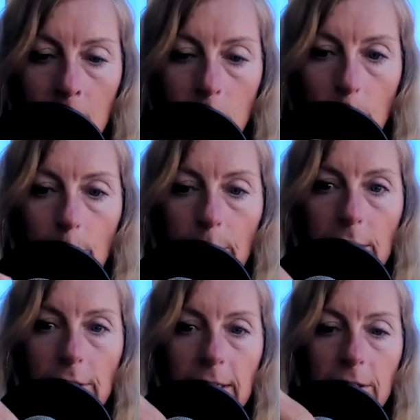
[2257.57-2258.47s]
So we want
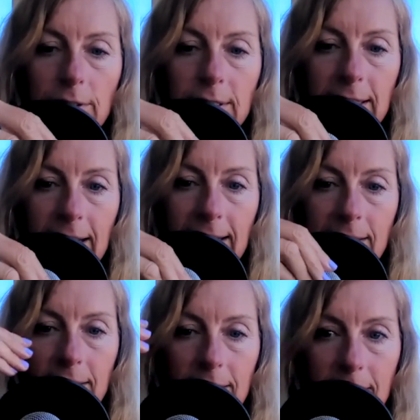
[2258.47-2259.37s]
to look at your signs and